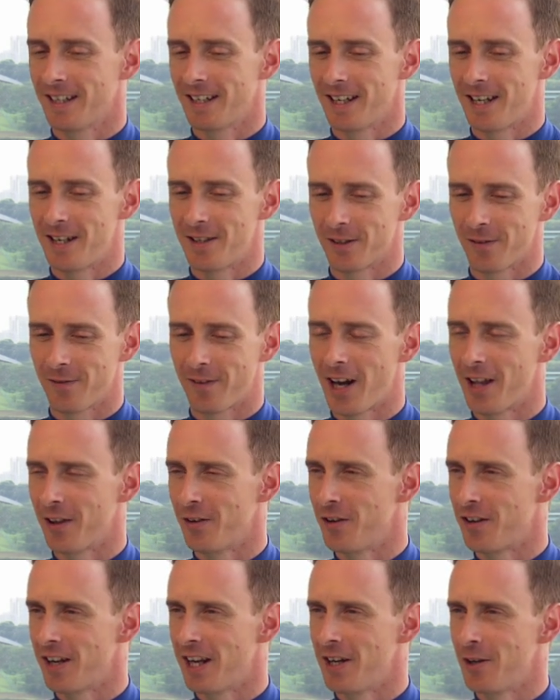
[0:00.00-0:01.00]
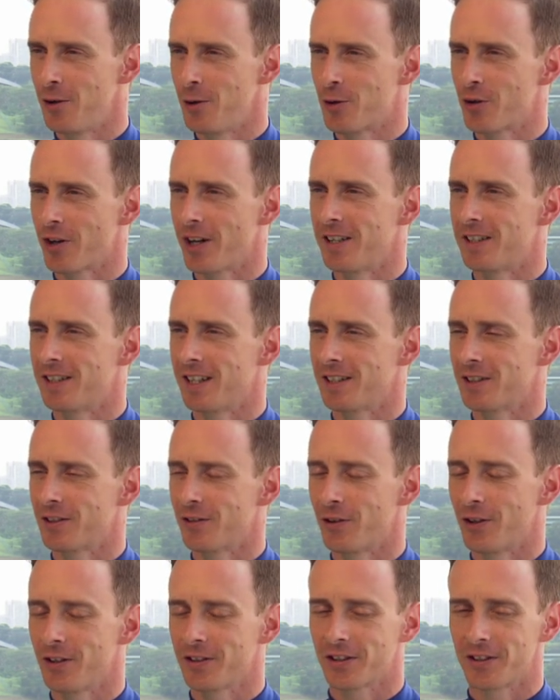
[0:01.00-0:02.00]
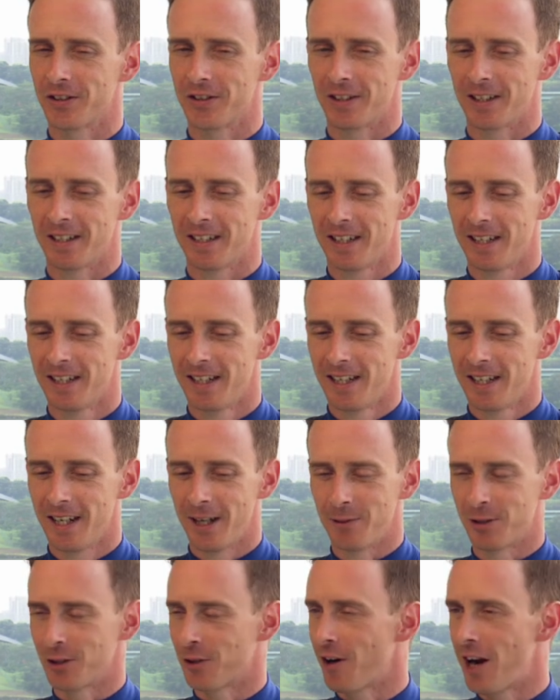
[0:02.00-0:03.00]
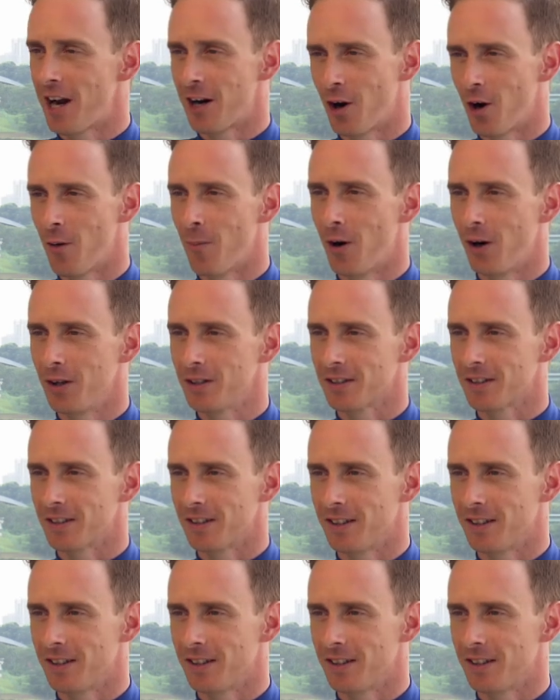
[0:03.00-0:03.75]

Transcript: He's the father of Dean, who trained Testarossa, and he was a great old boss.